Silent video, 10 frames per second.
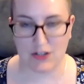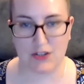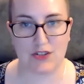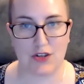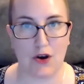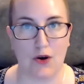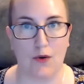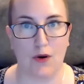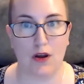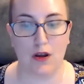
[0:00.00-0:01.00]

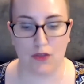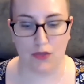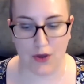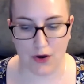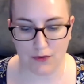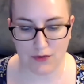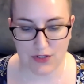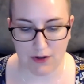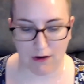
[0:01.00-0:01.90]
So those